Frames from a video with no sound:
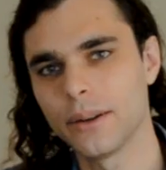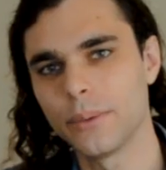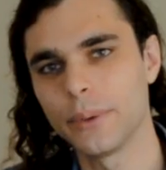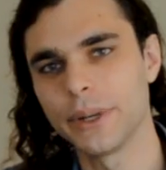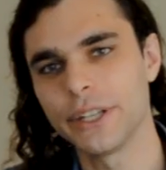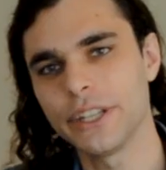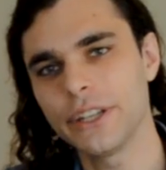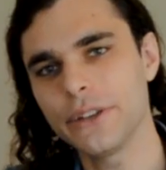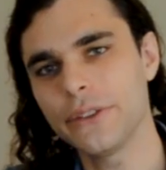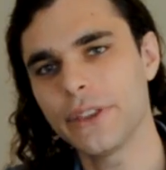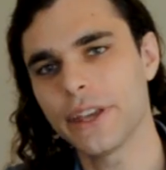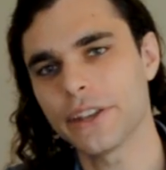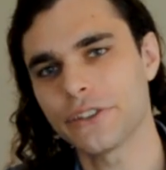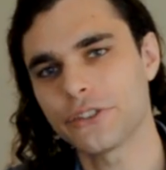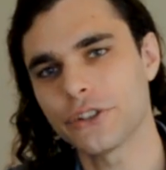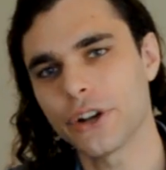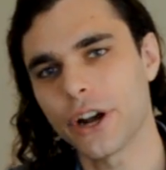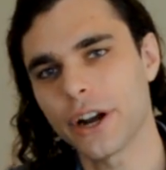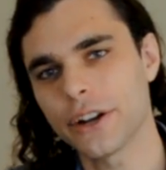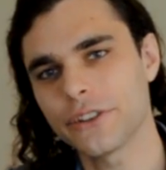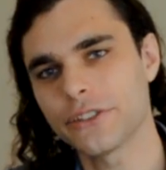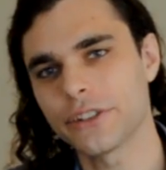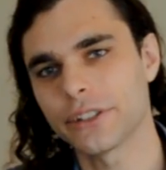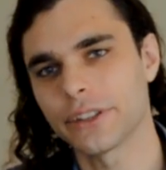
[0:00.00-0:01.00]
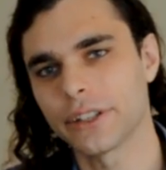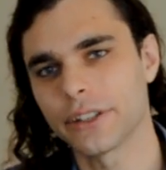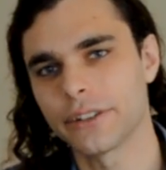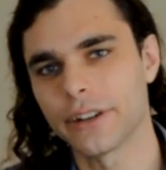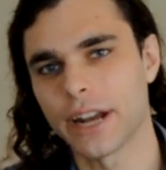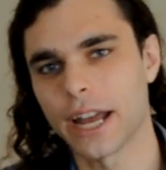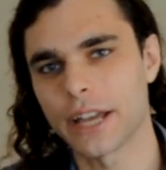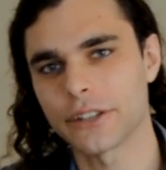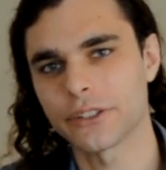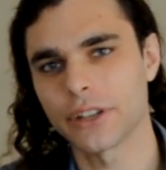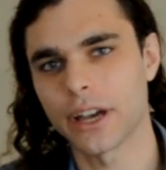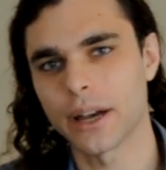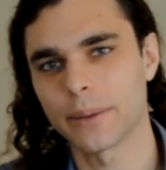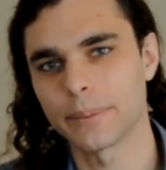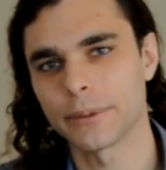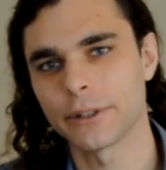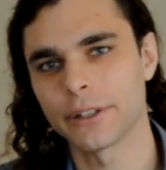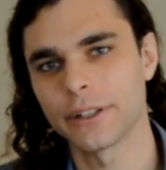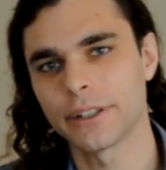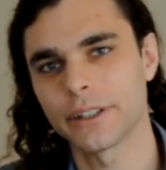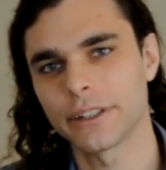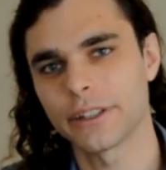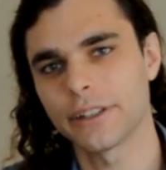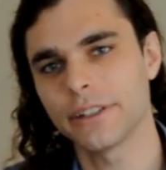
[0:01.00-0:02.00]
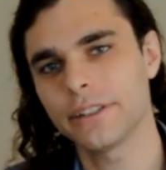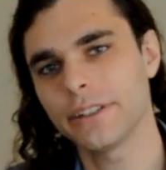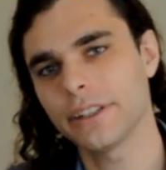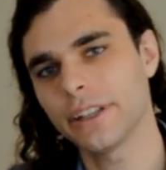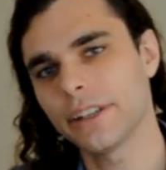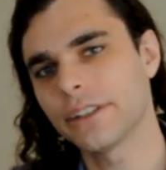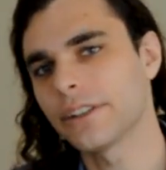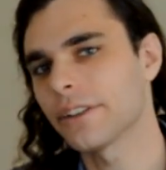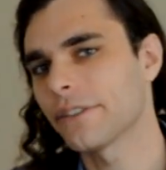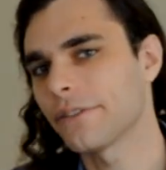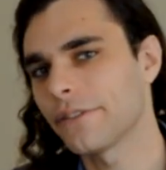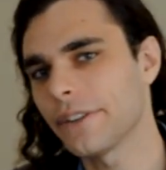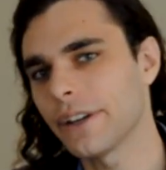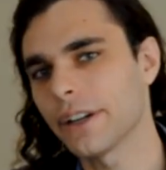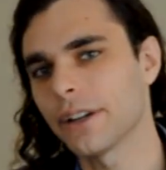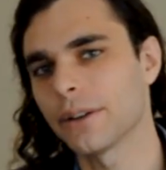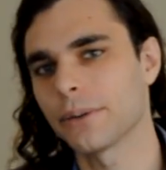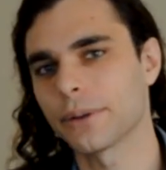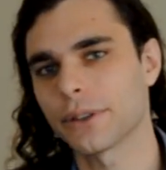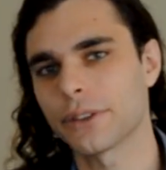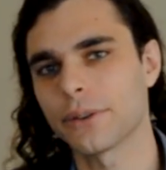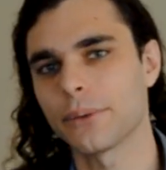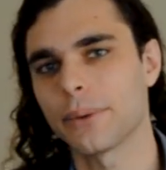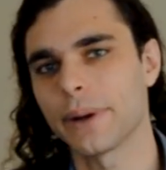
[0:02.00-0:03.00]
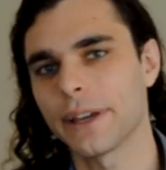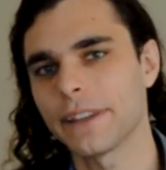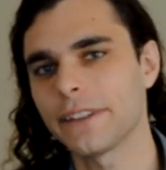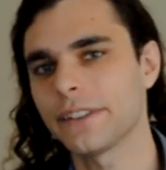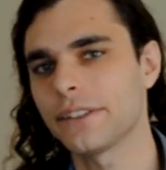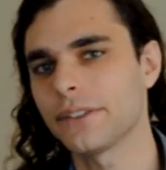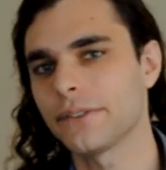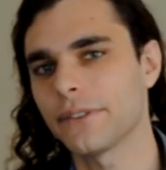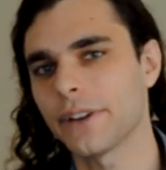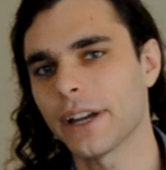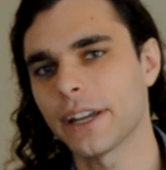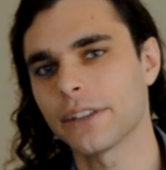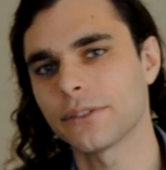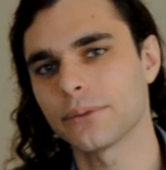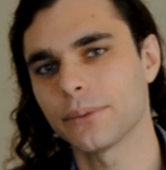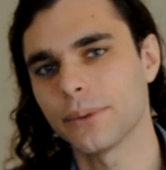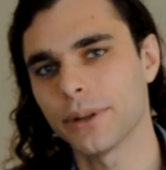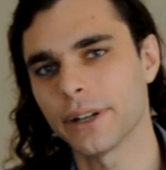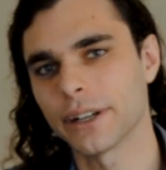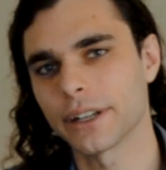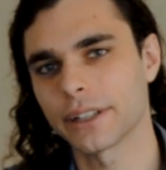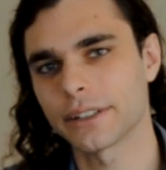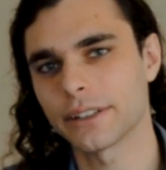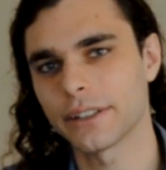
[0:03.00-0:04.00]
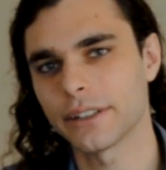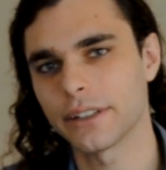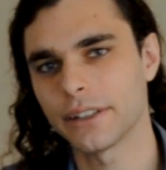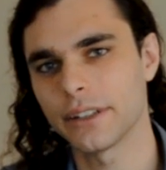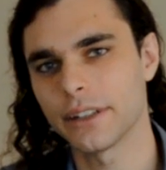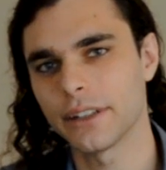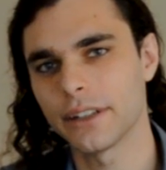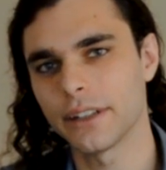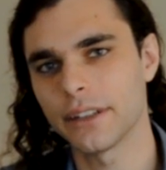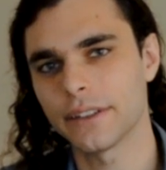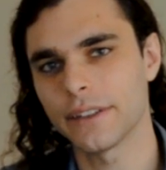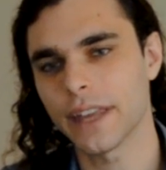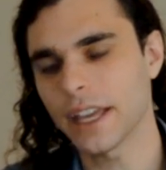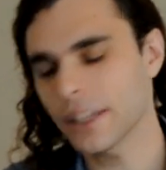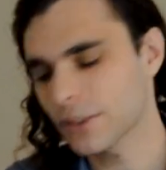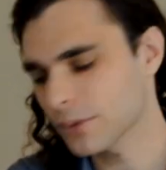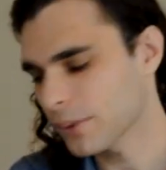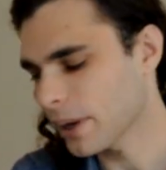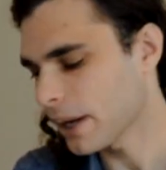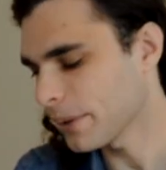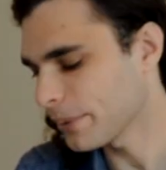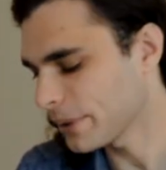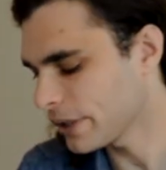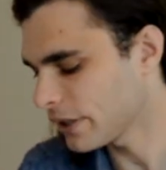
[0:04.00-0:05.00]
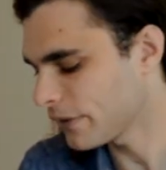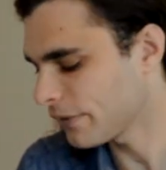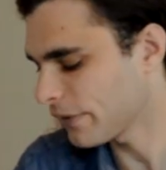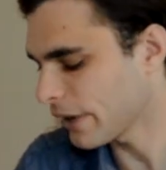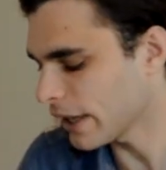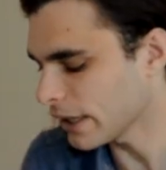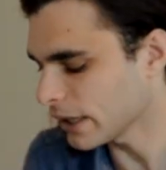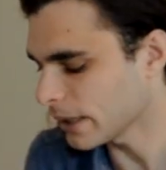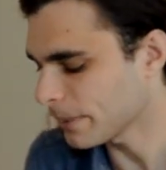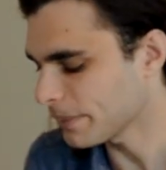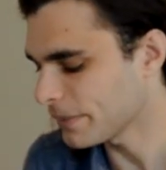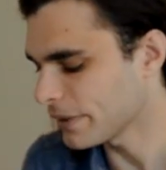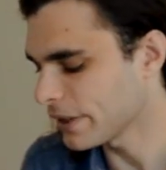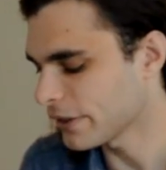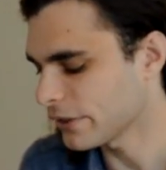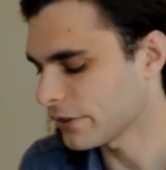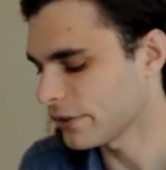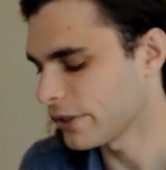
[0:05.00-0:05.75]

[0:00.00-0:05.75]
We knew that charging the Grasshopper couldn't interfere with the way the device worked. That's why we developed the